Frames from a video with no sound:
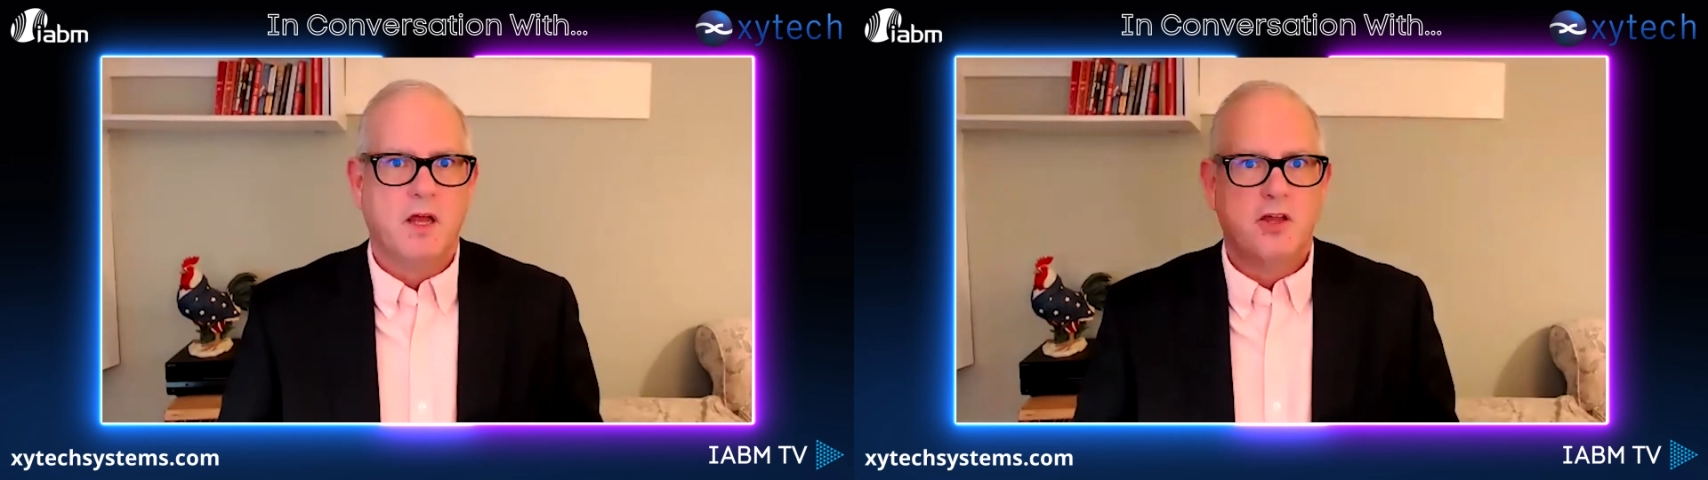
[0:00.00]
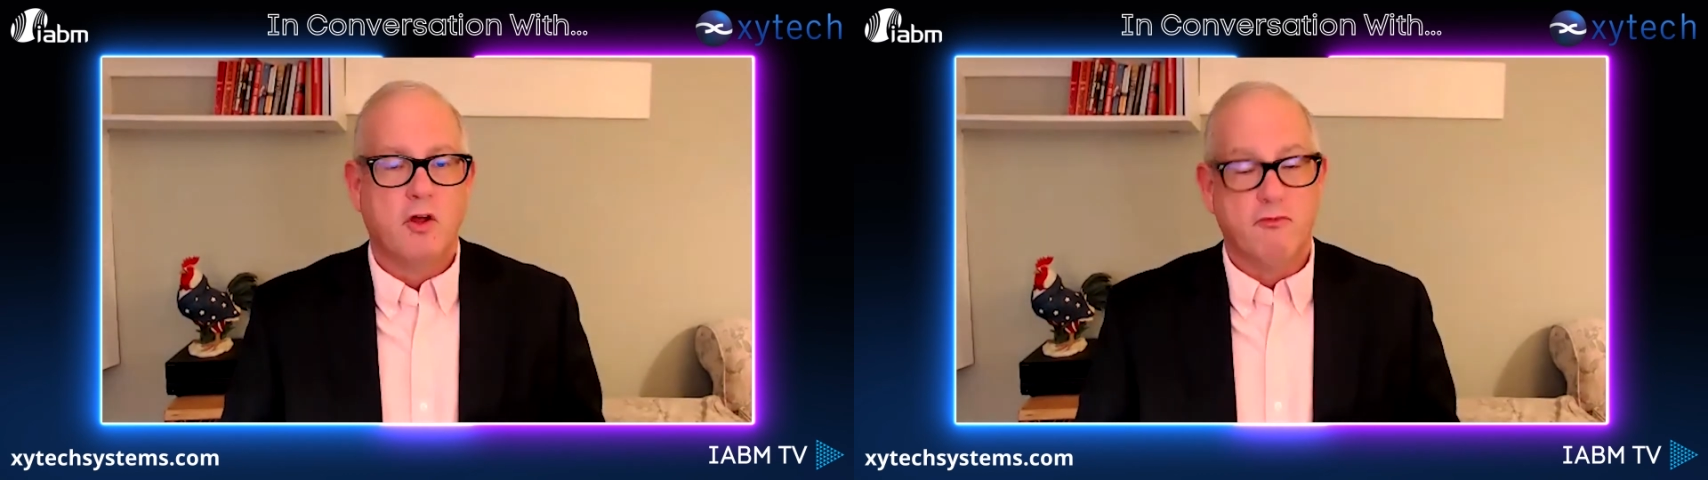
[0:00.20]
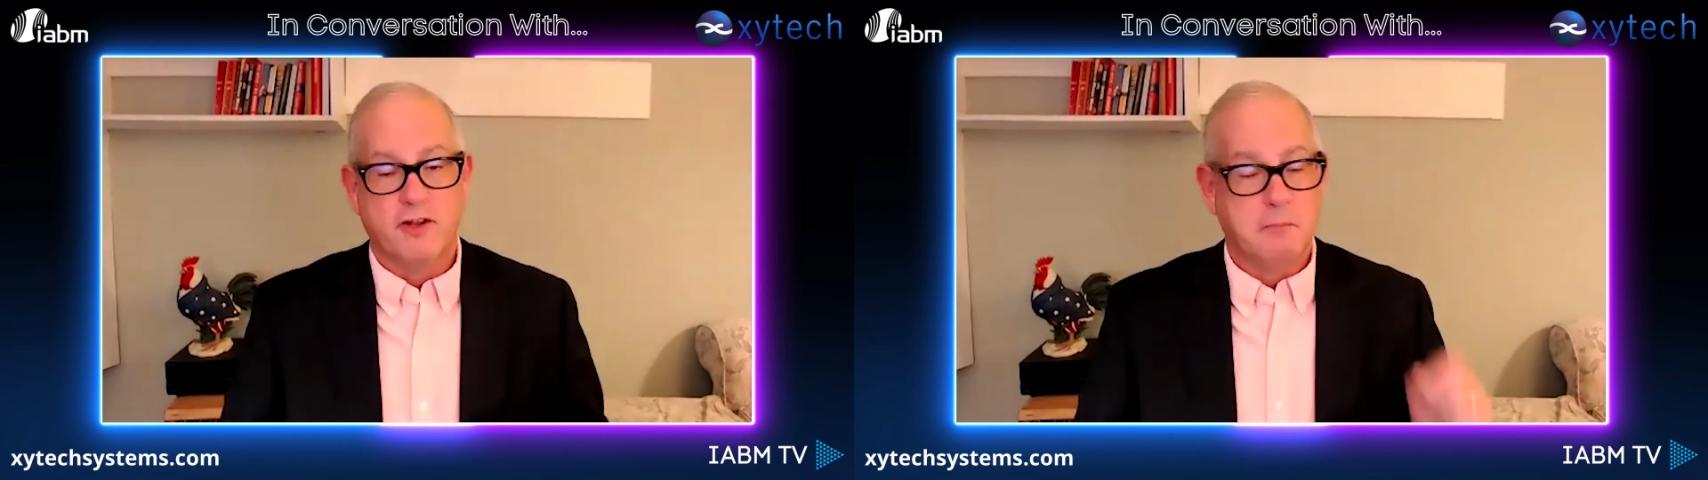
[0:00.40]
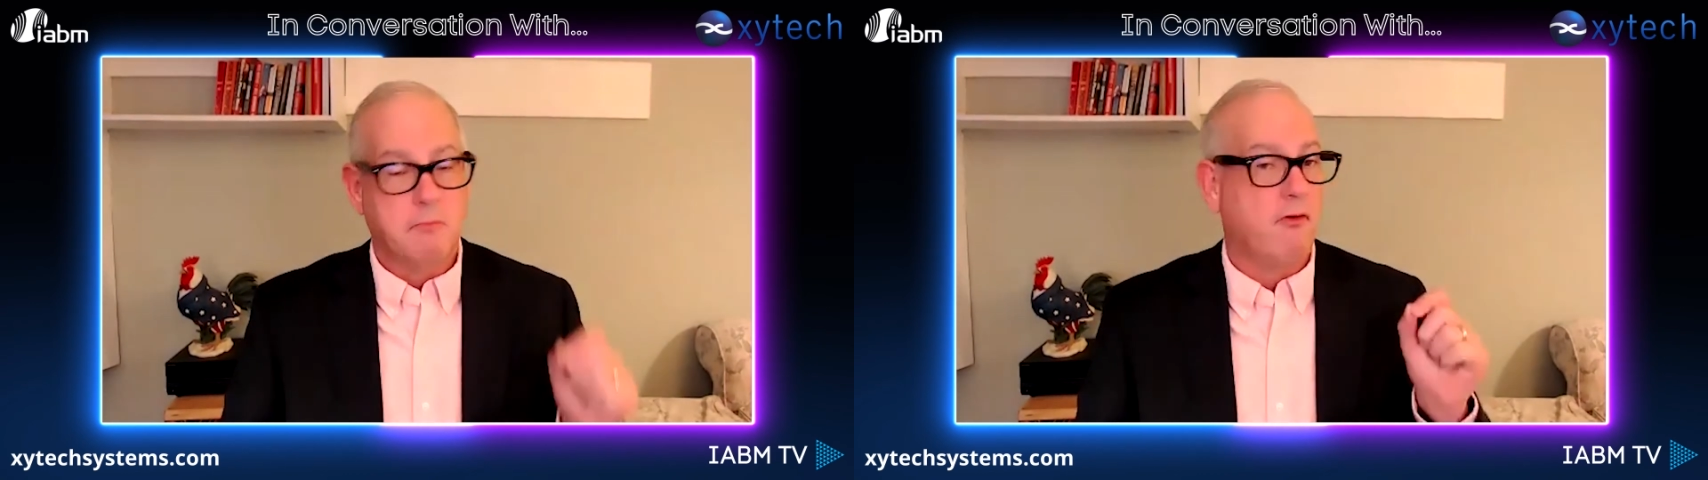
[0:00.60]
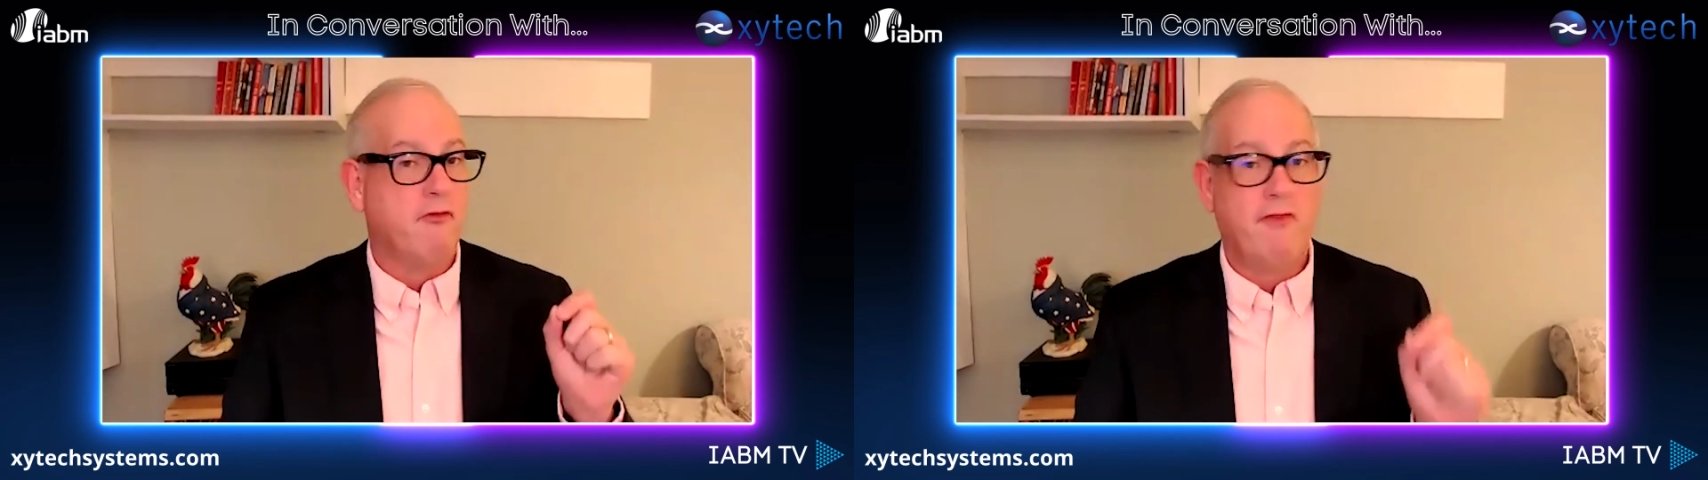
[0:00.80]
really
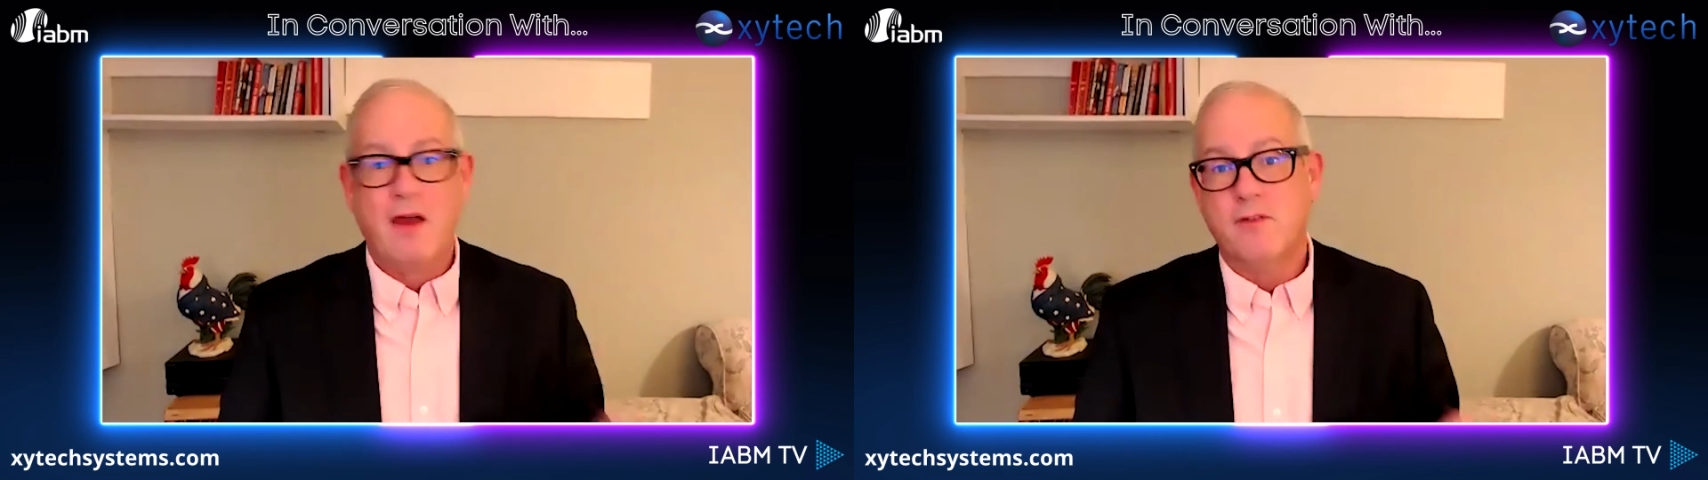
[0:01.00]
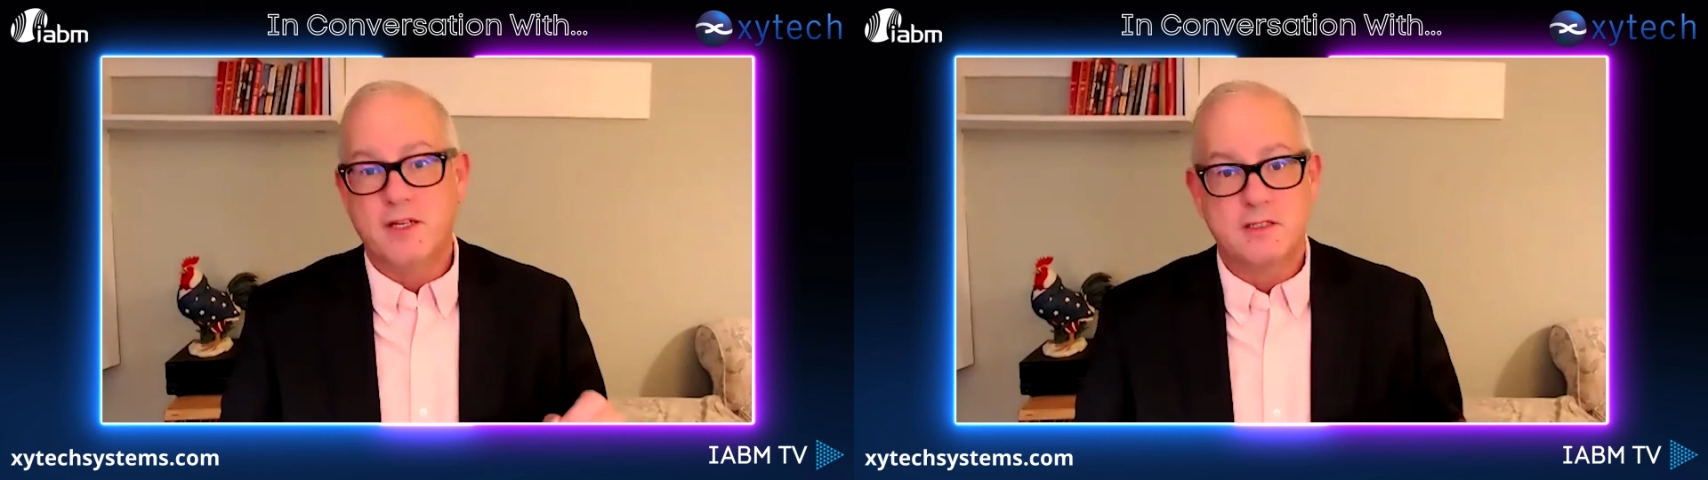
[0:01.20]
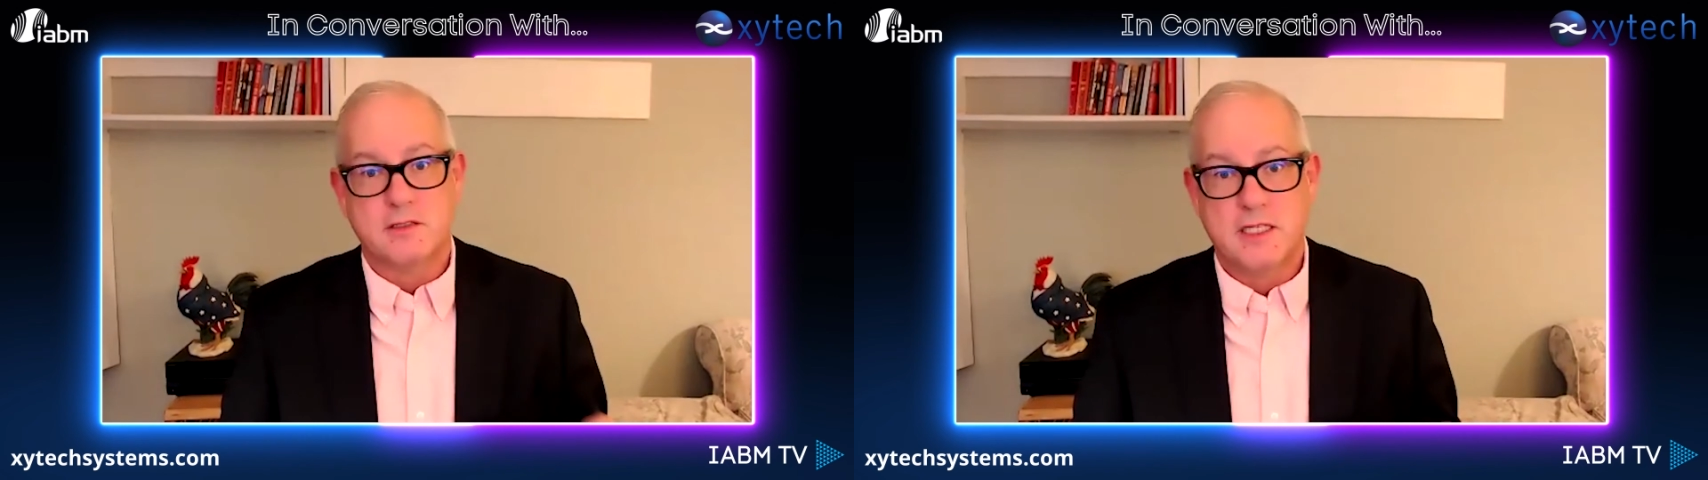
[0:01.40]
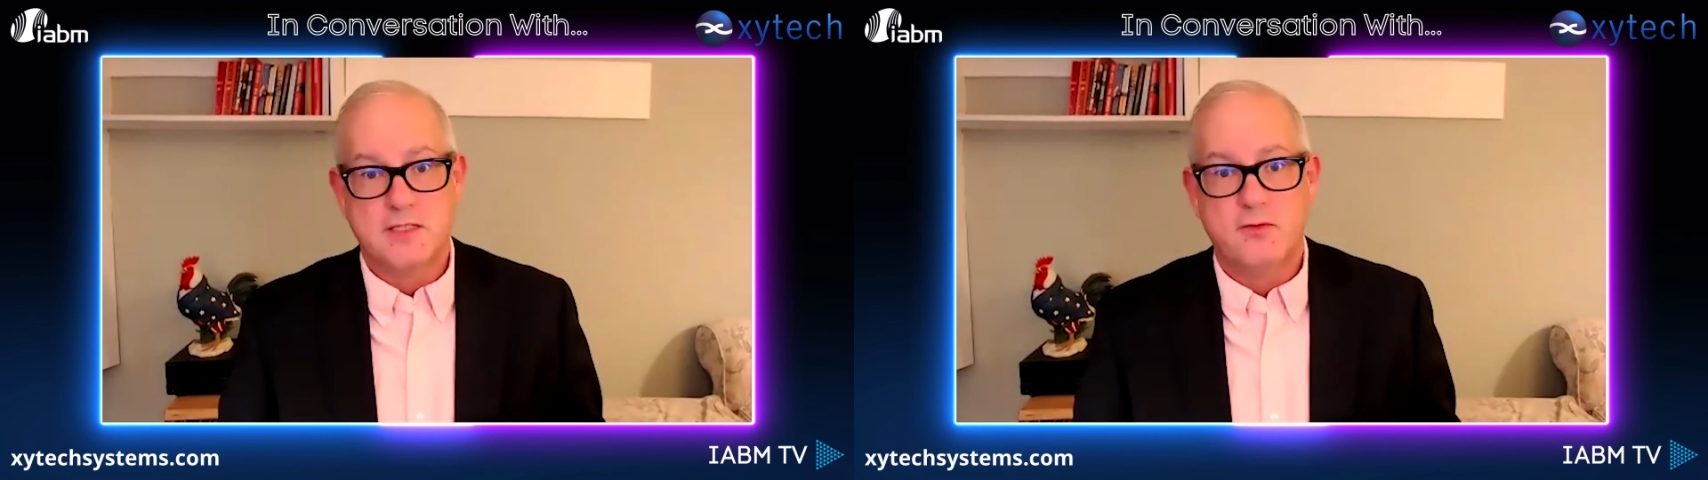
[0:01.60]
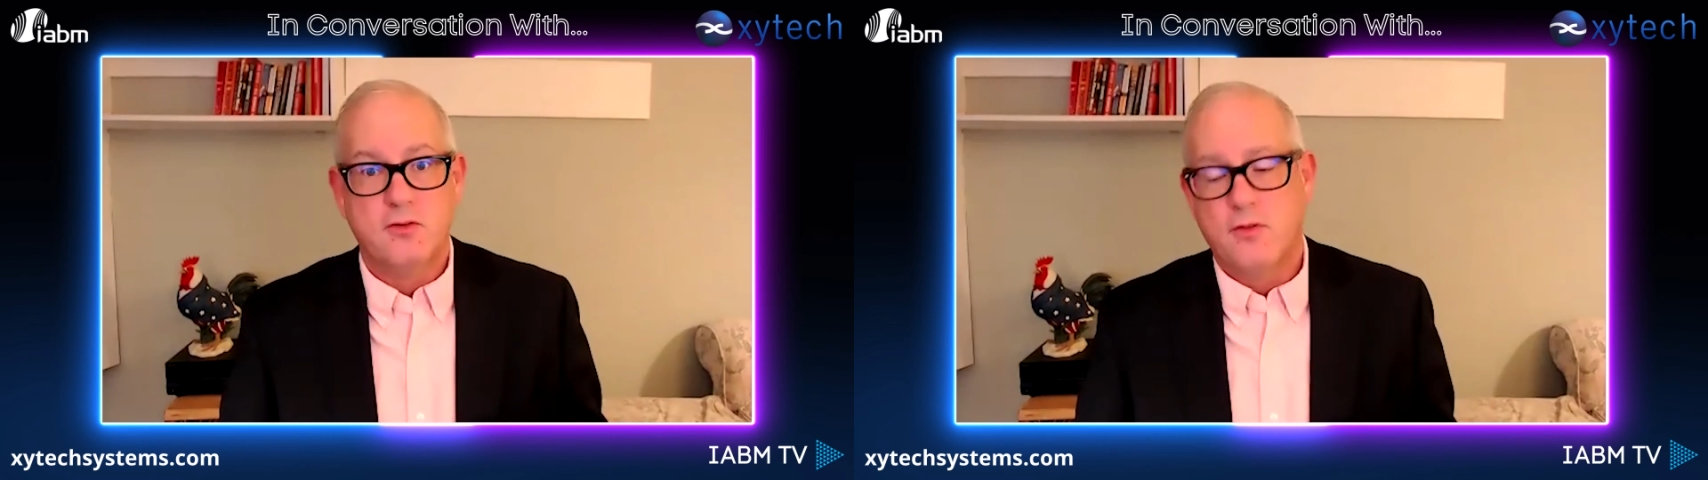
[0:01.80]
profoundly successful.